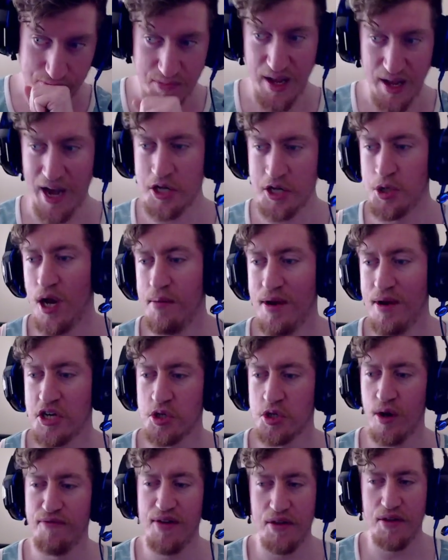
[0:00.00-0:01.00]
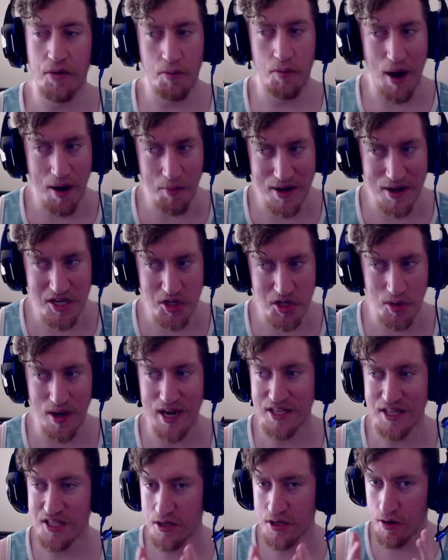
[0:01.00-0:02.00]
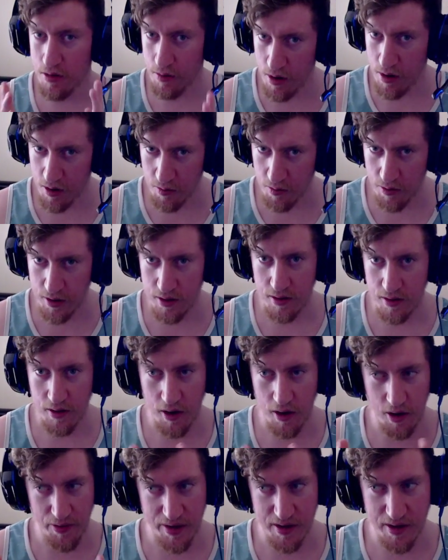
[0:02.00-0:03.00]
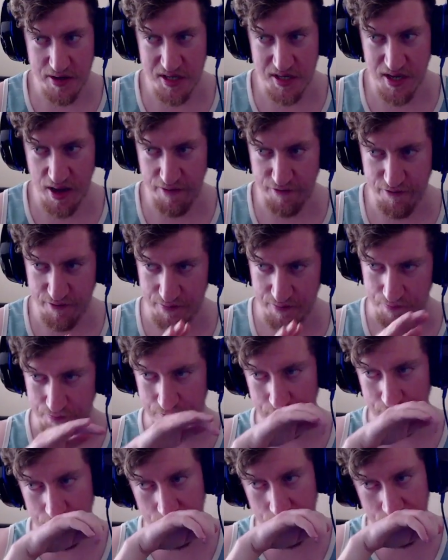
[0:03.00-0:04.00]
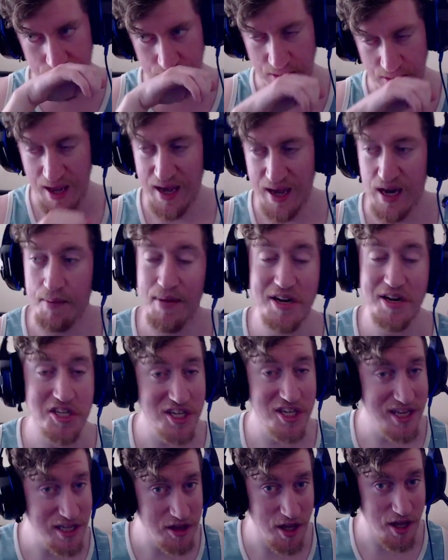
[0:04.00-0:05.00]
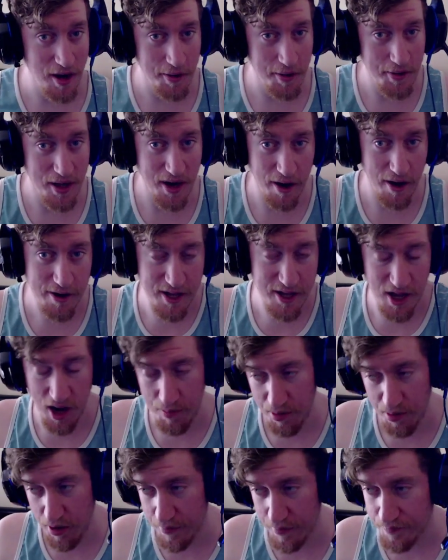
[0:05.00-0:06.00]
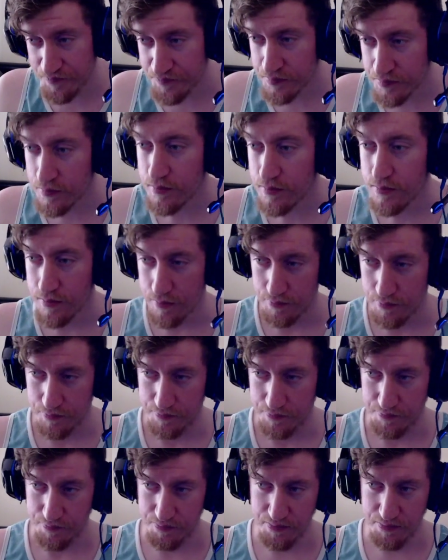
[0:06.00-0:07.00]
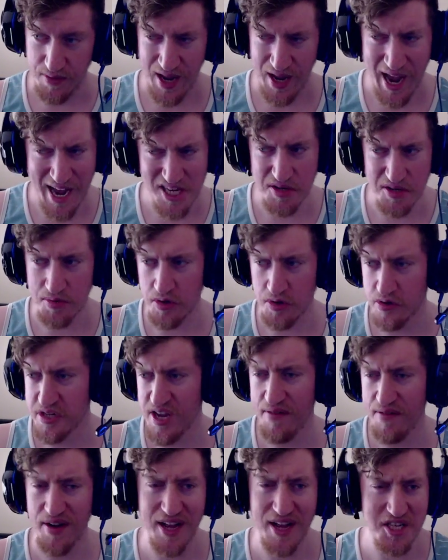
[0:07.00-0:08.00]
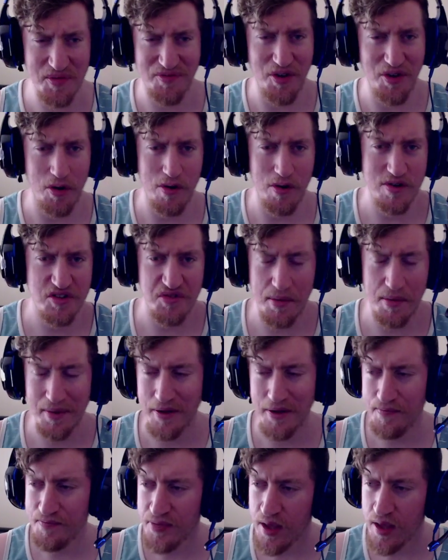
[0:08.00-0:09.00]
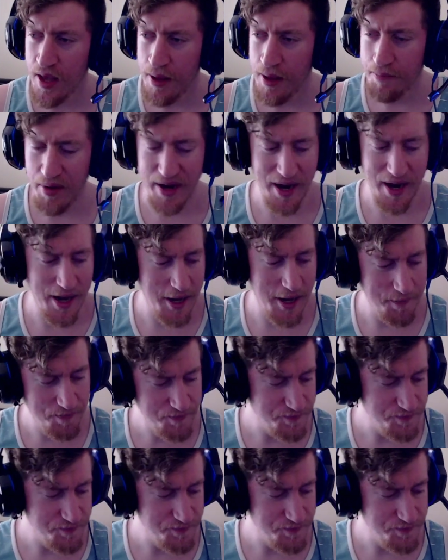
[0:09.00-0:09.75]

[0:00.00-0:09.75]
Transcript: I tried to make sure I found the right restaurant. I didn't go the wrong one. All that good stuff. And I managed to get there in Akihabara. Had some cool stuff. I got some photos from it. But uh,